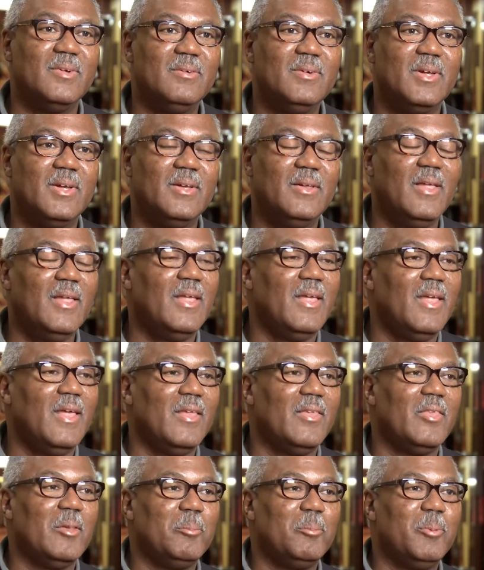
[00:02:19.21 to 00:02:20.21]
Okay.
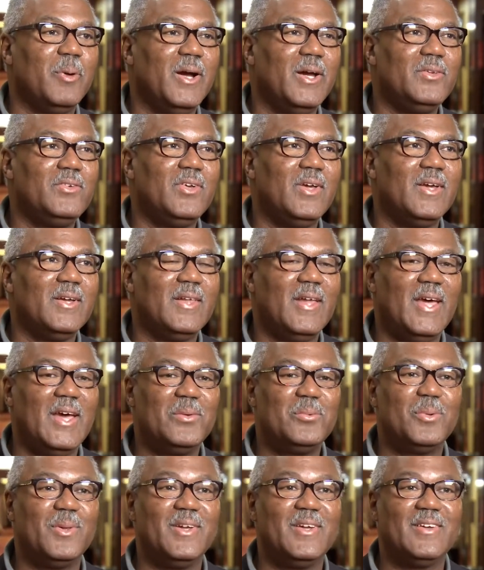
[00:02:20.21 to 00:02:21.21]
The project
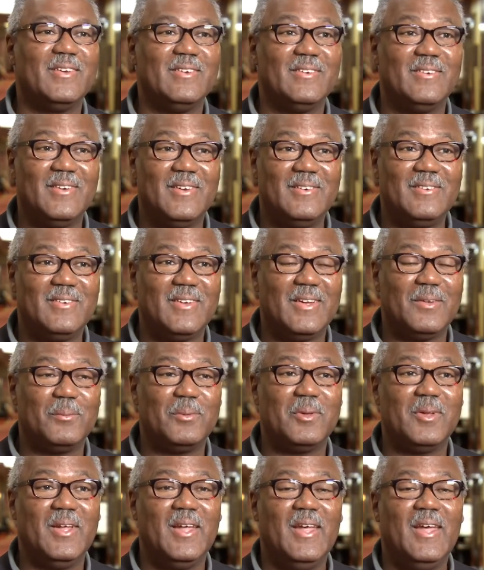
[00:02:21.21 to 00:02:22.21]
actually consisted,
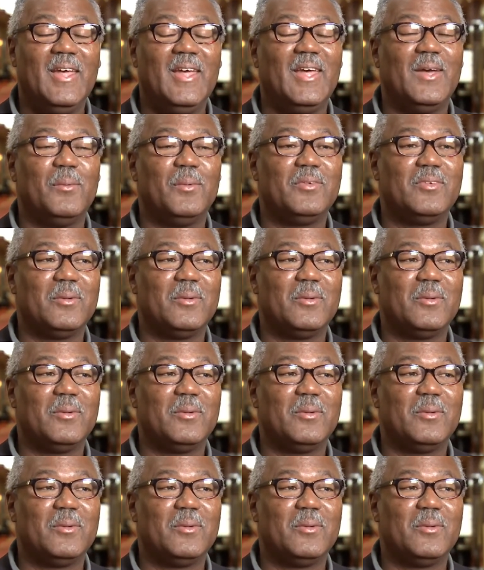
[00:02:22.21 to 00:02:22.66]
it was